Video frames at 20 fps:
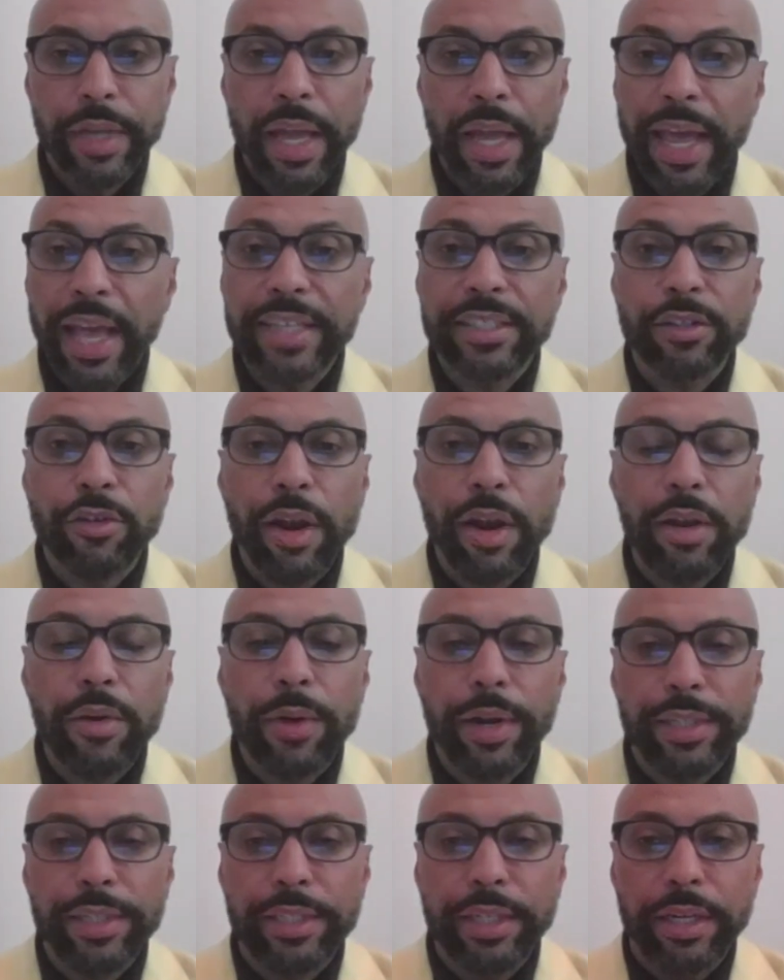It's a great
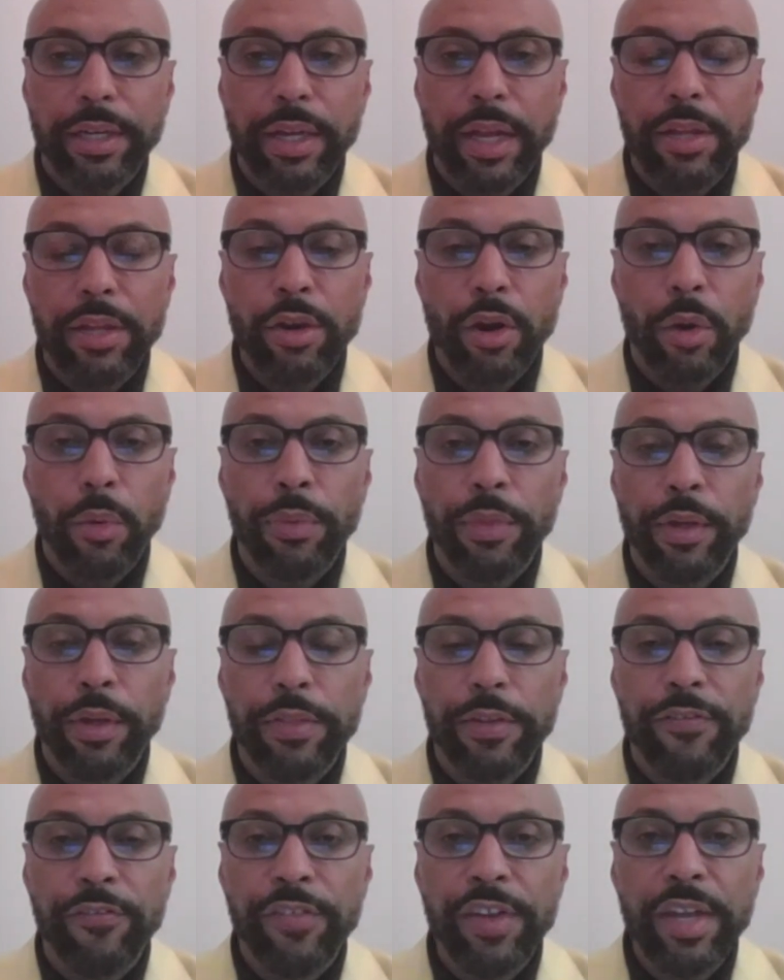question. And,
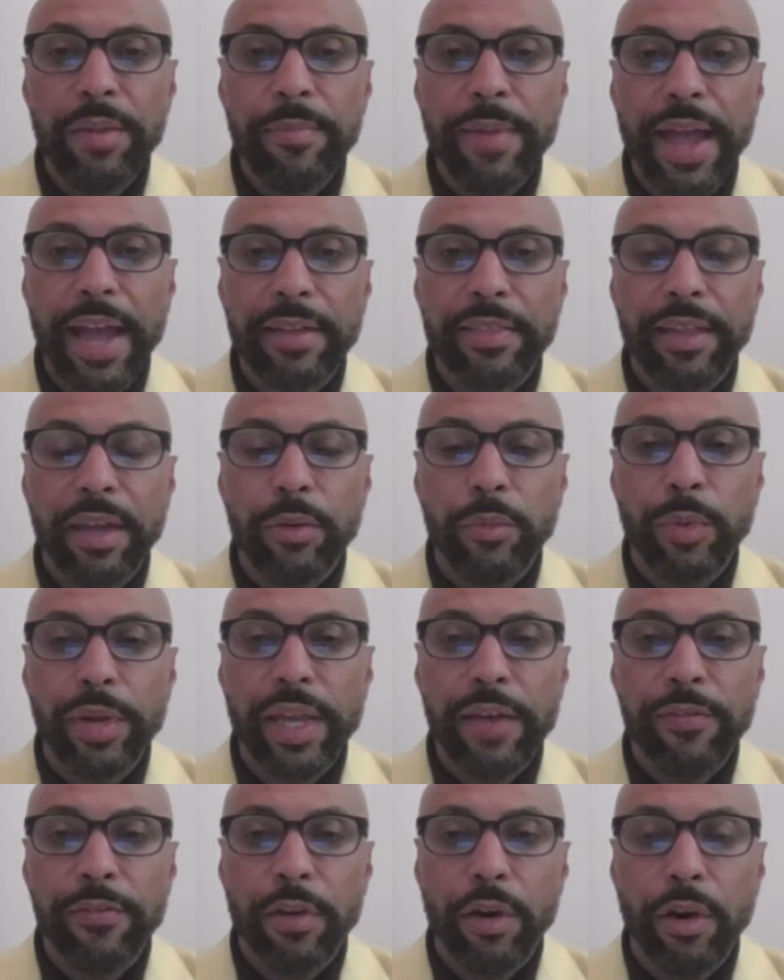the feedback that we
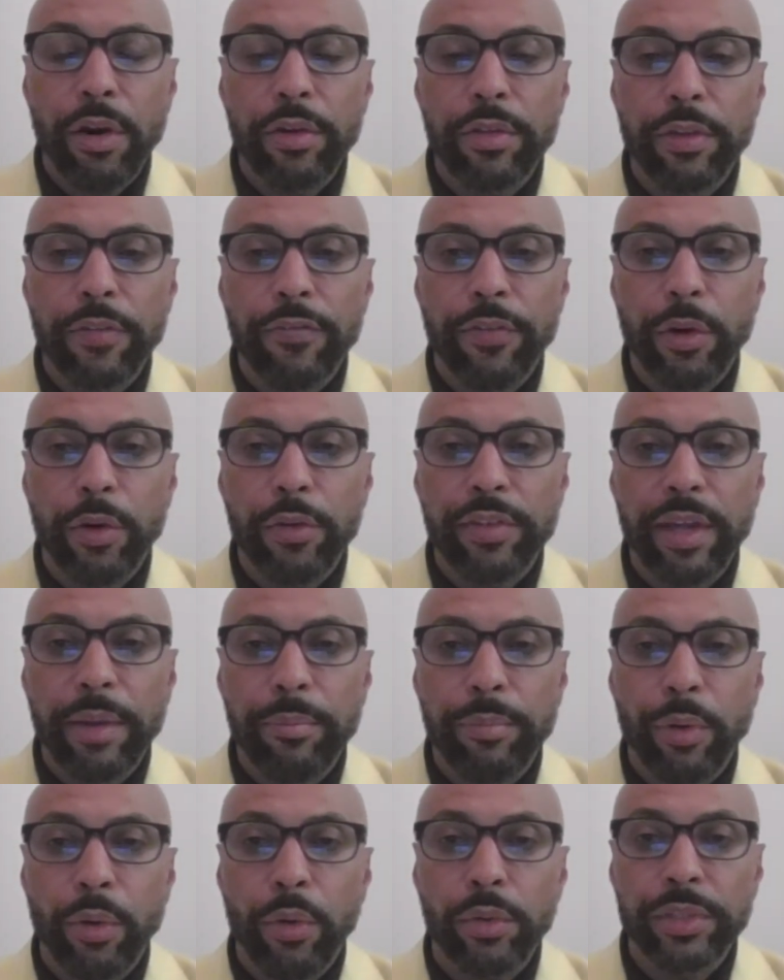have heard and the folks
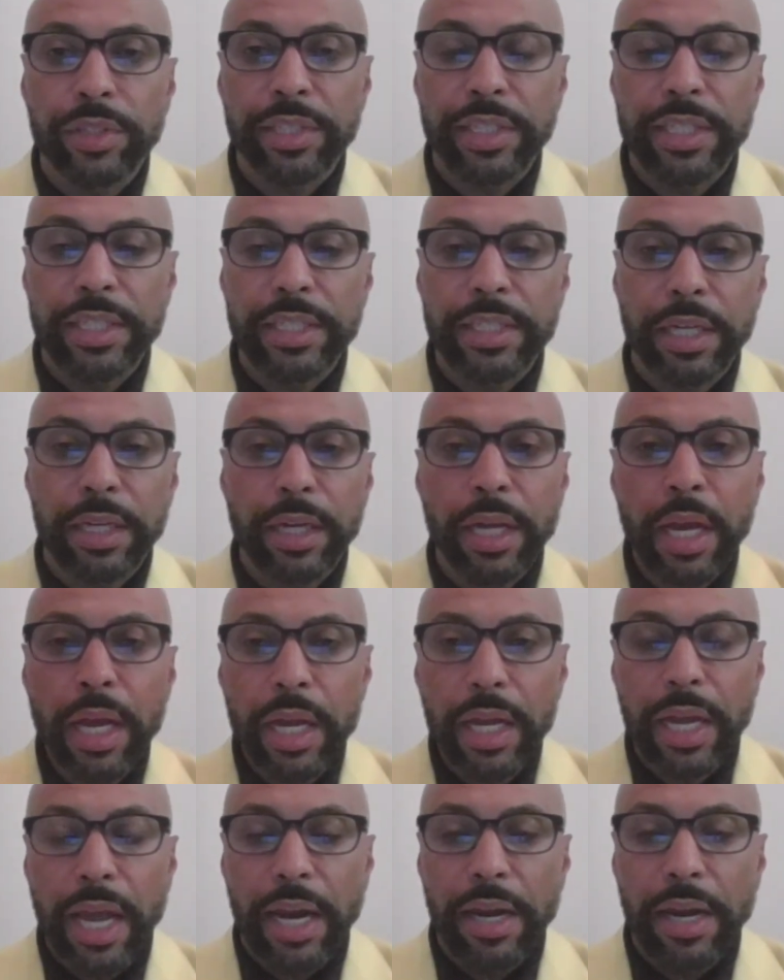at Bowl Season,
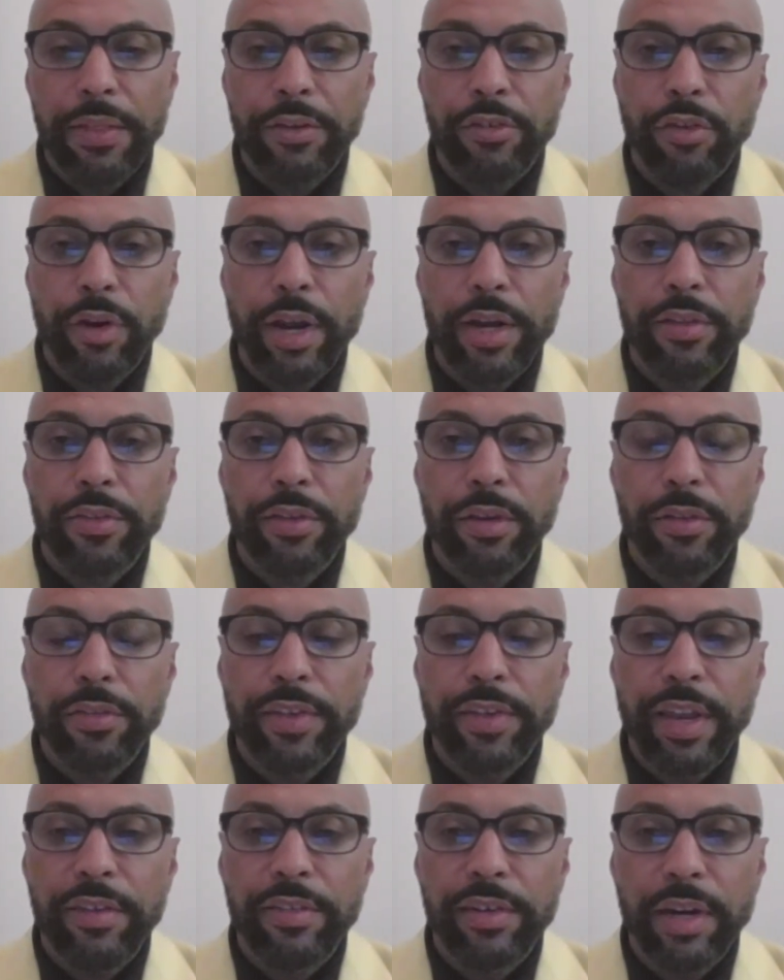kind of the trade
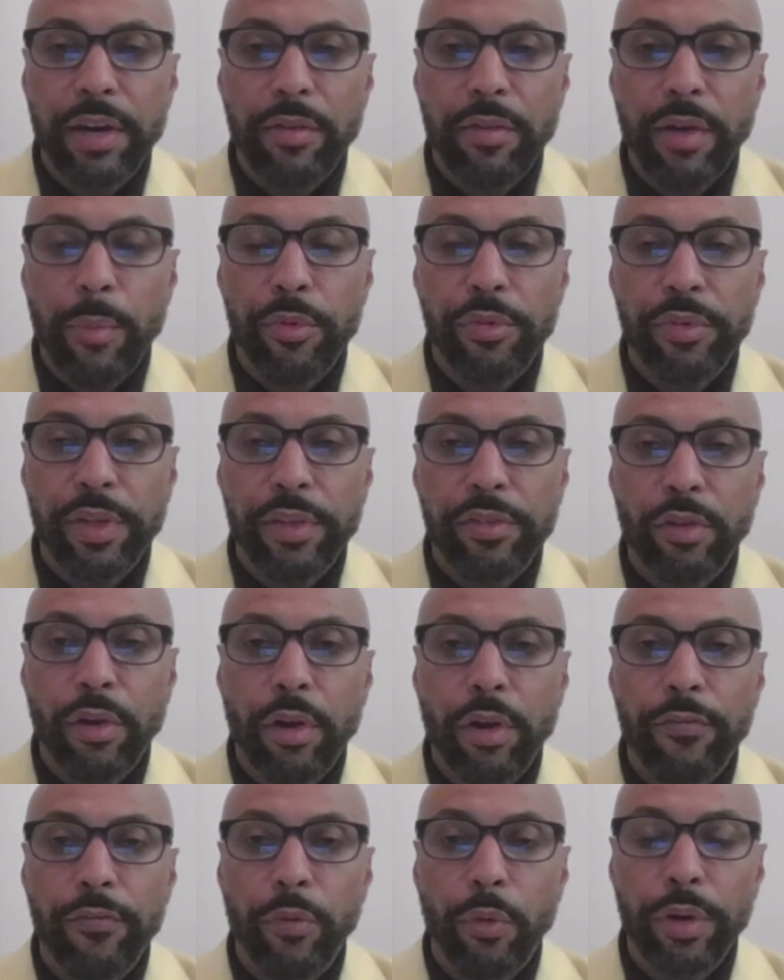association that represents
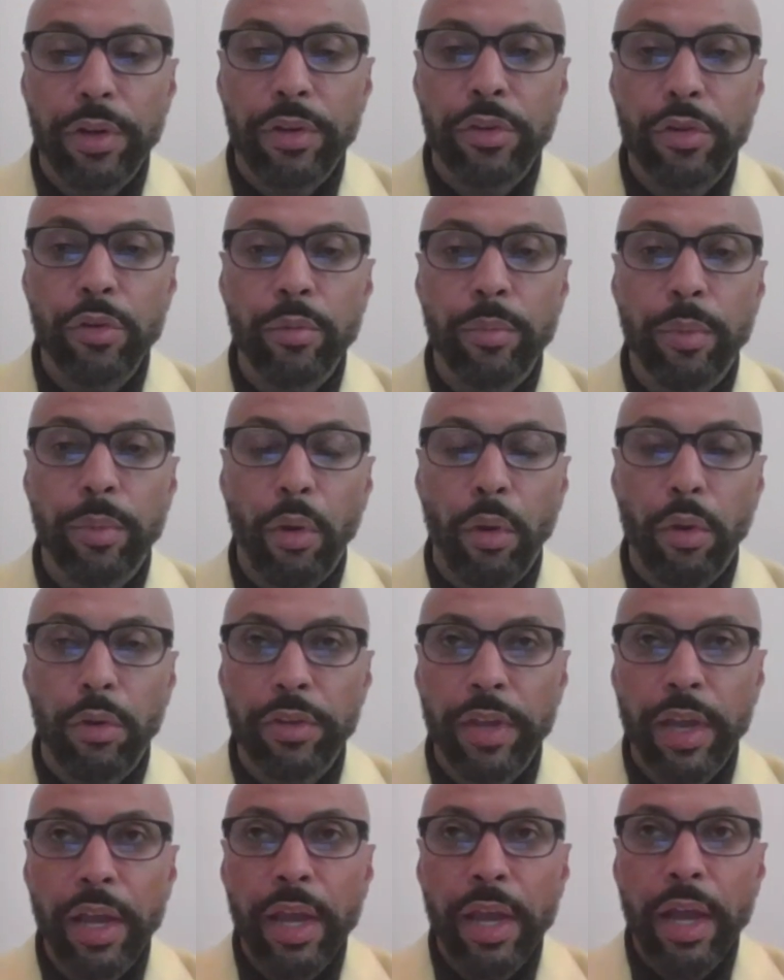all 42 bowls,